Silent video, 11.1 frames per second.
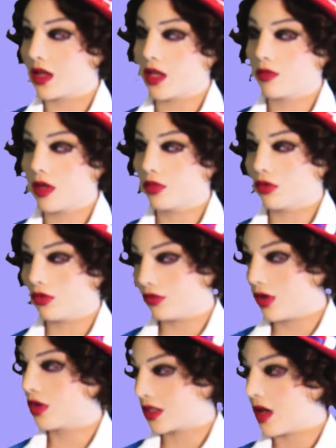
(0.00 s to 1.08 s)
I think people will
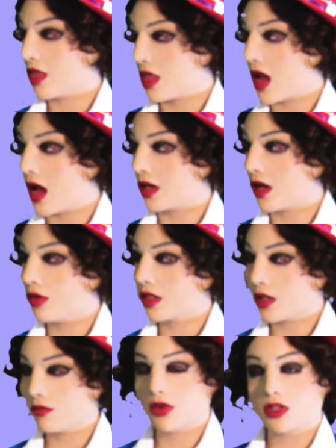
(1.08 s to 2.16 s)
focus on that. I
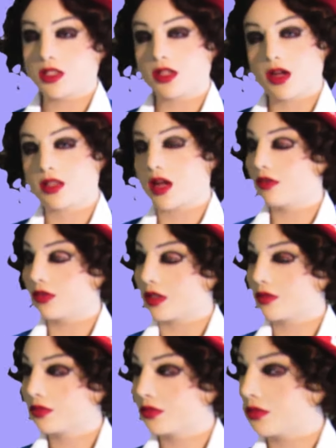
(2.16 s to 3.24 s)
want them focusing on the outfit.